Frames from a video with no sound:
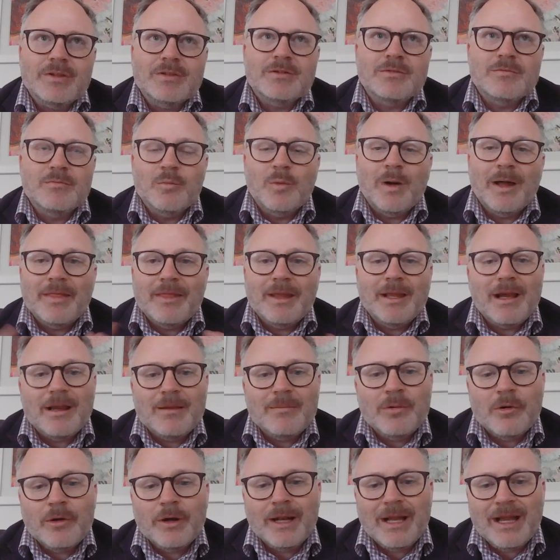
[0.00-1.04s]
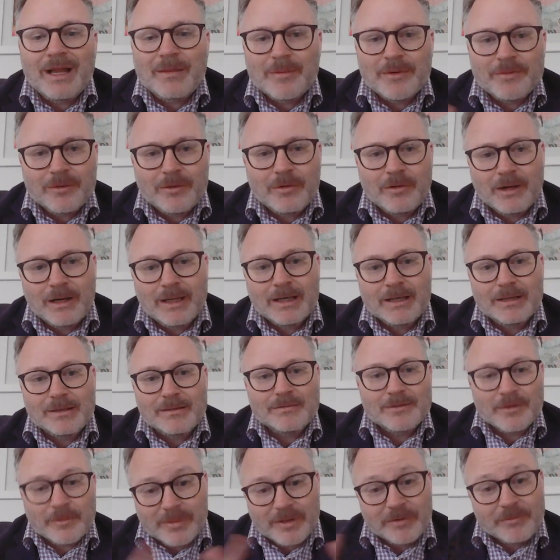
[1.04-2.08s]
one thing I'd point out
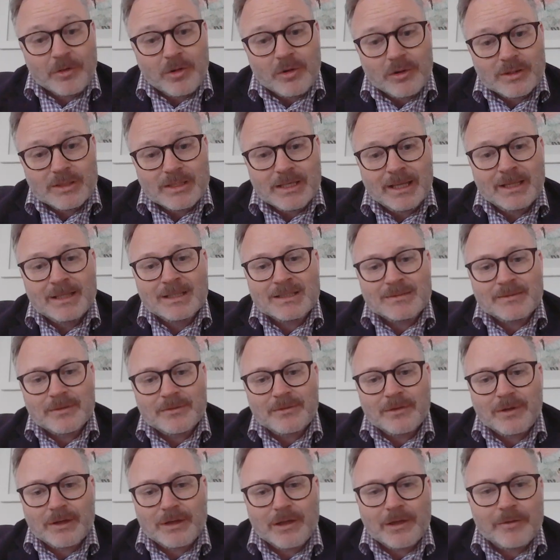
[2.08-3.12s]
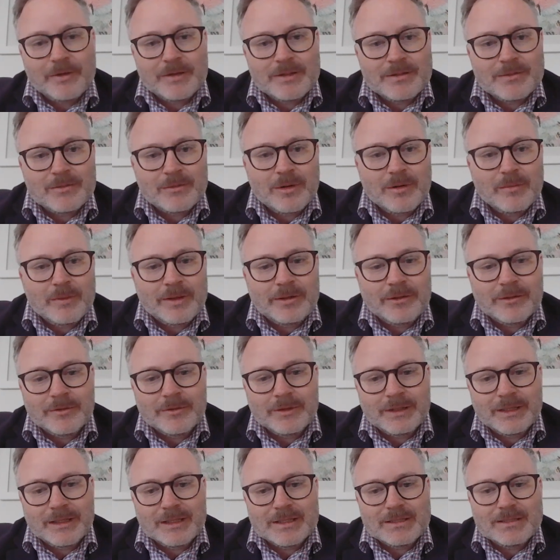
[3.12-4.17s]
so a bit of context before I go into what we're
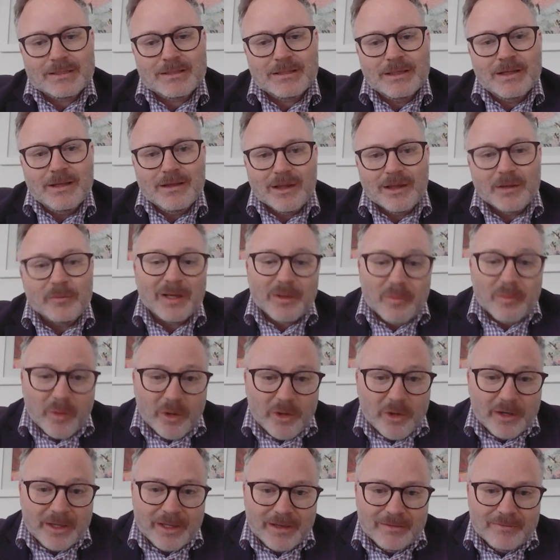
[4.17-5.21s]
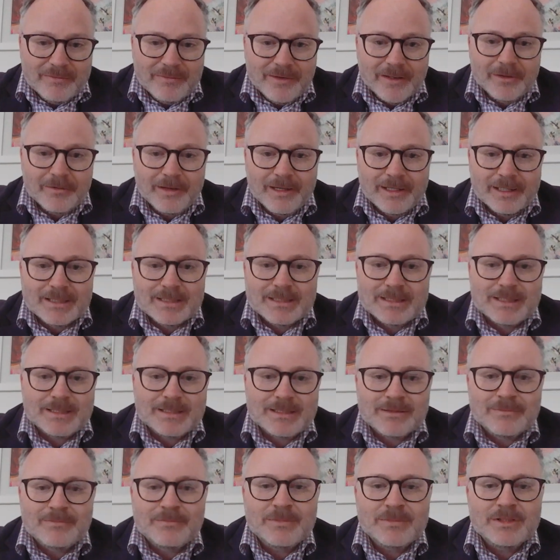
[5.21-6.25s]
doing is that we work in a federated
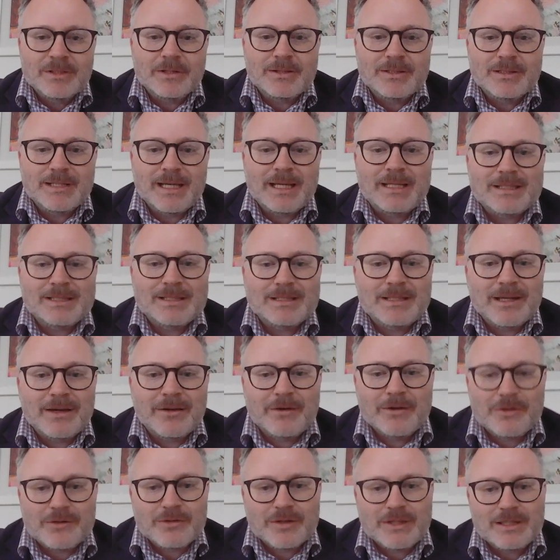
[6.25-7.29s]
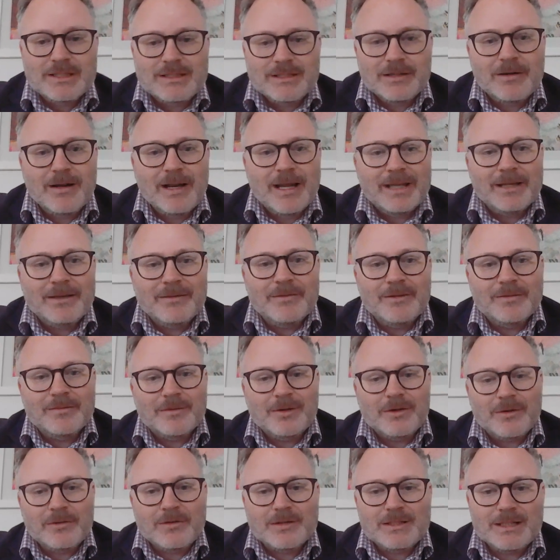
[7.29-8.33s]
system. So states and territories, there are 8 of them
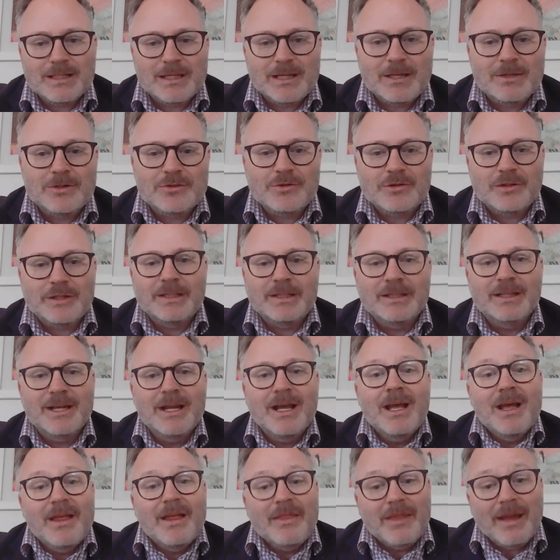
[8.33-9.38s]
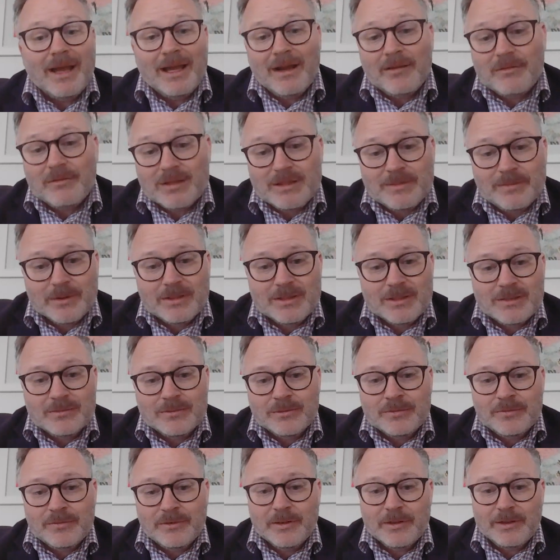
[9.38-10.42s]
across the country. They are
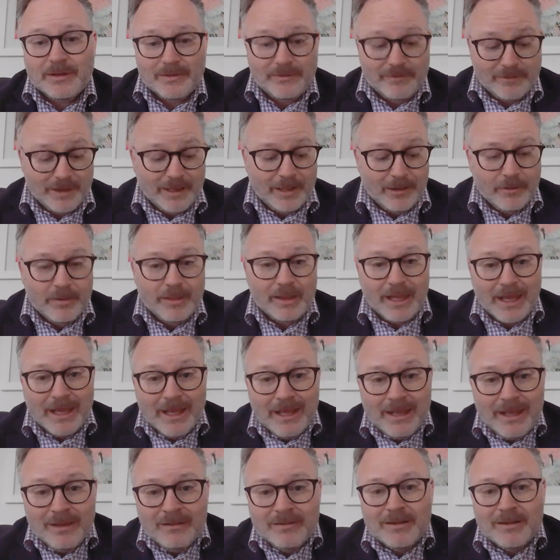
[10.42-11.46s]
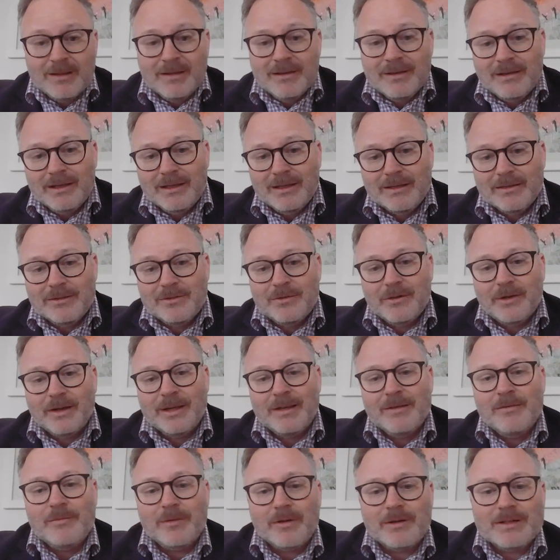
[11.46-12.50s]
responsible for healthcare in
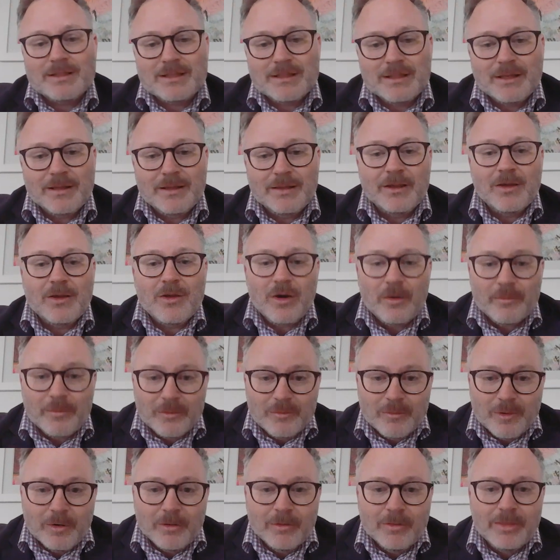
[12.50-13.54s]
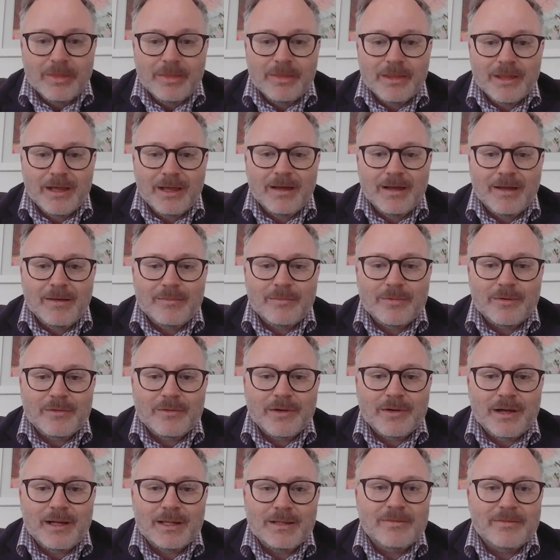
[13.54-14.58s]
Australia, whereas the Commonwealth
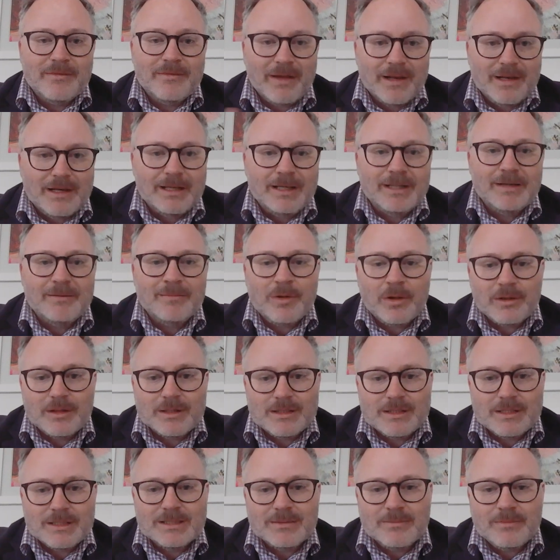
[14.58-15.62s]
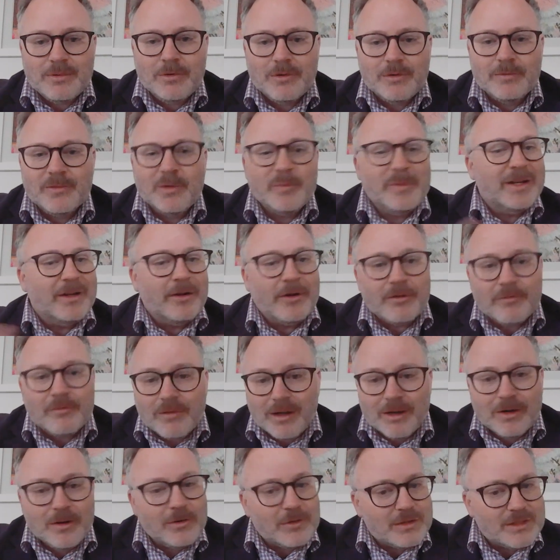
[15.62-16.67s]
provides funding, policy support, but we don't
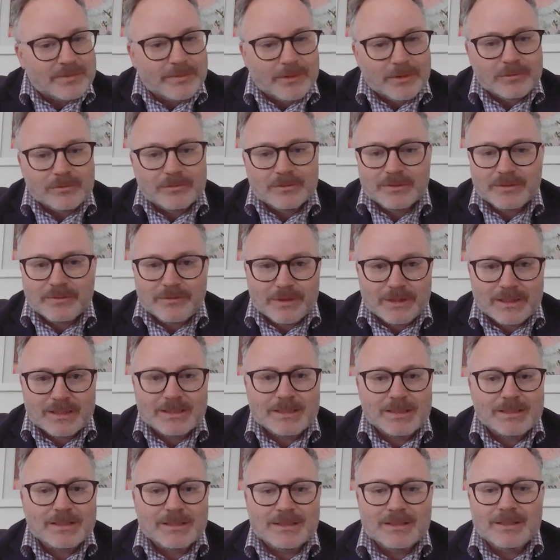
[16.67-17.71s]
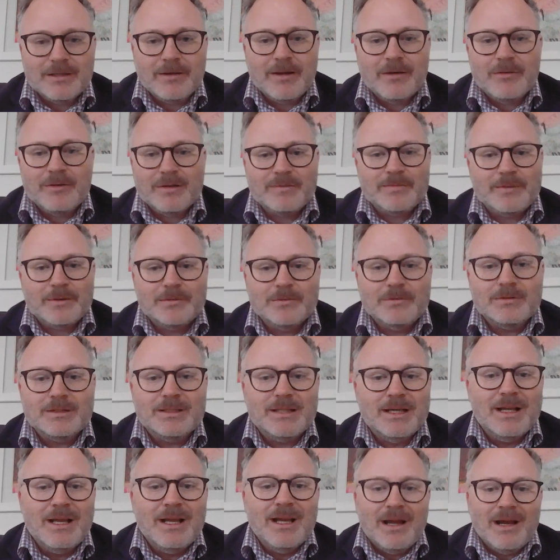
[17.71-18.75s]
run hospitals, for instance. So our hospitals
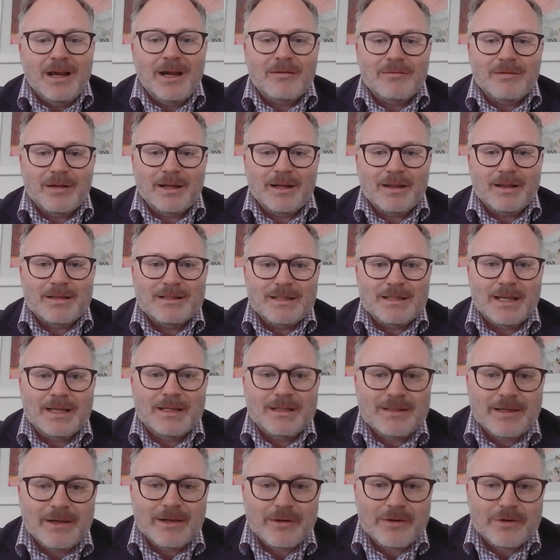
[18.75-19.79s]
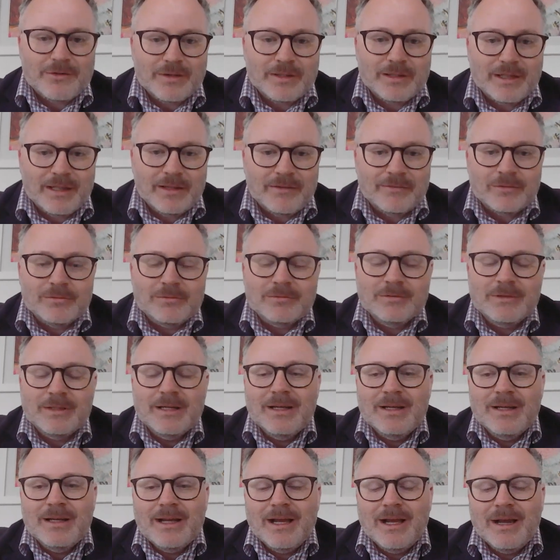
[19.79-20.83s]
are run at the state and territory level,
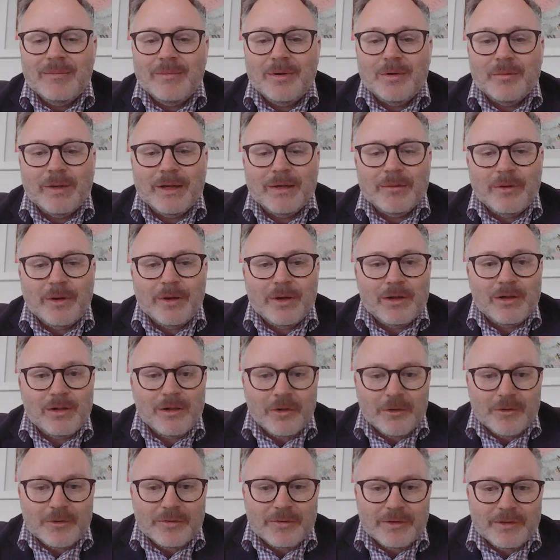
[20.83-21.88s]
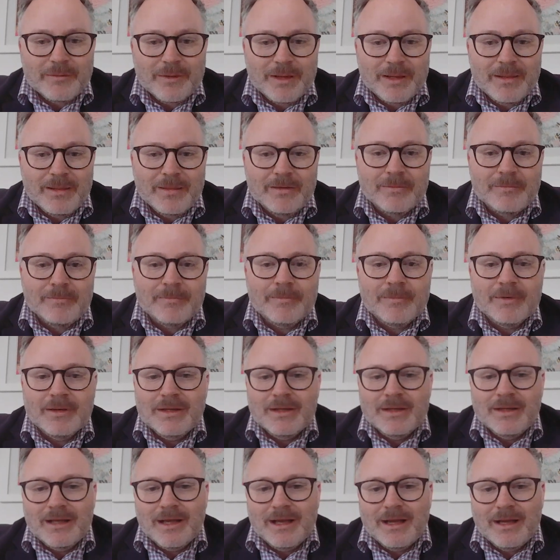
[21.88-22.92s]
but we work closely with them
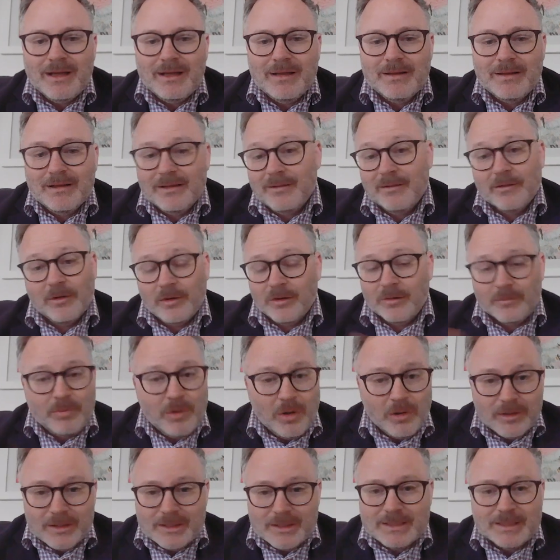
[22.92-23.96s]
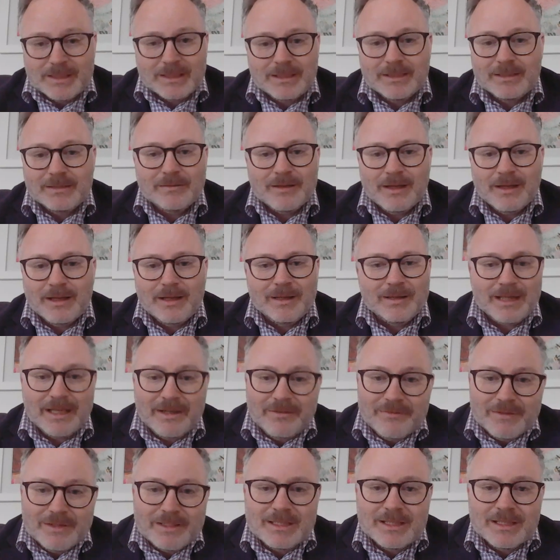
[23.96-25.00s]
on policy
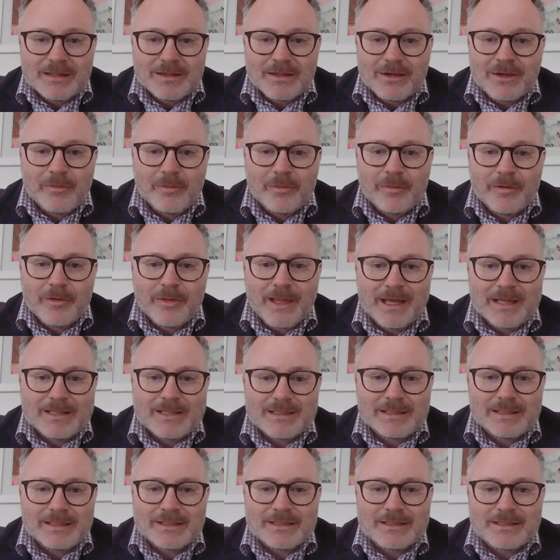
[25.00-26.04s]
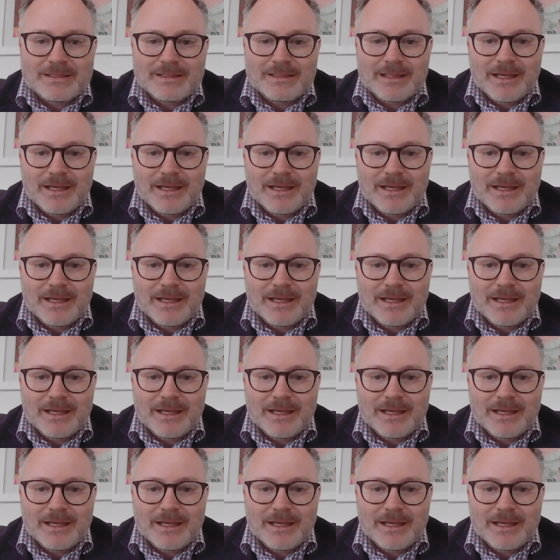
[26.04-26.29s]
levers that the Commonwealth has at its